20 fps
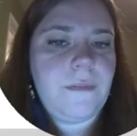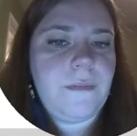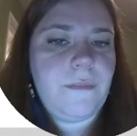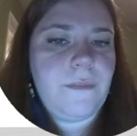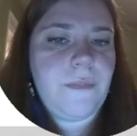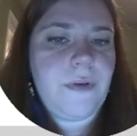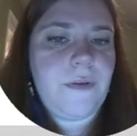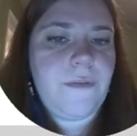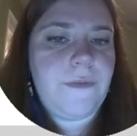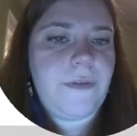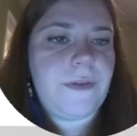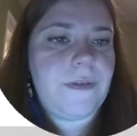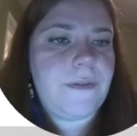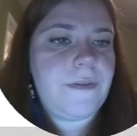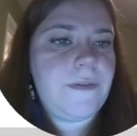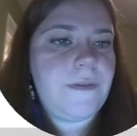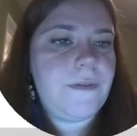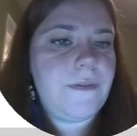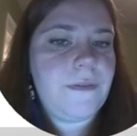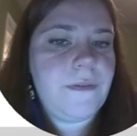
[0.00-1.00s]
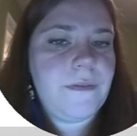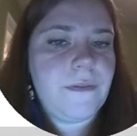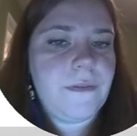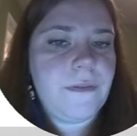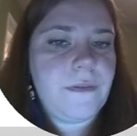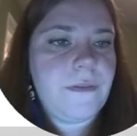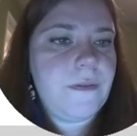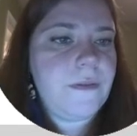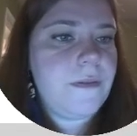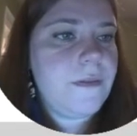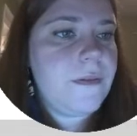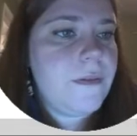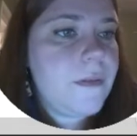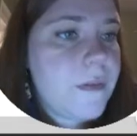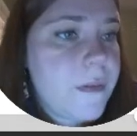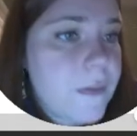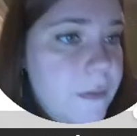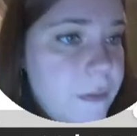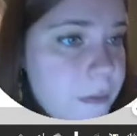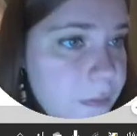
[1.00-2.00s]
Perfect.
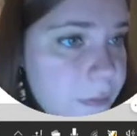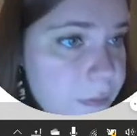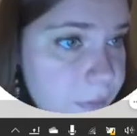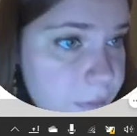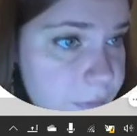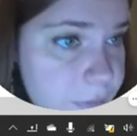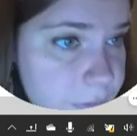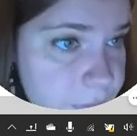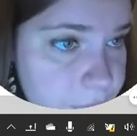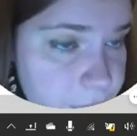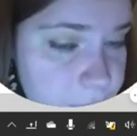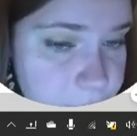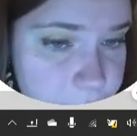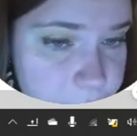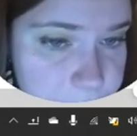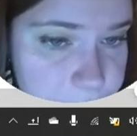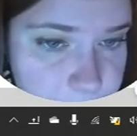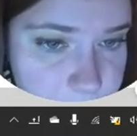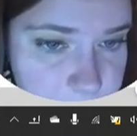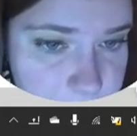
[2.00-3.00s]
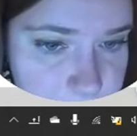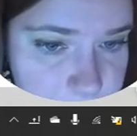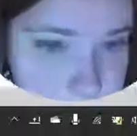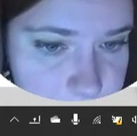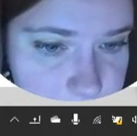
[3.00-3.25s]
Let's see what it looks like.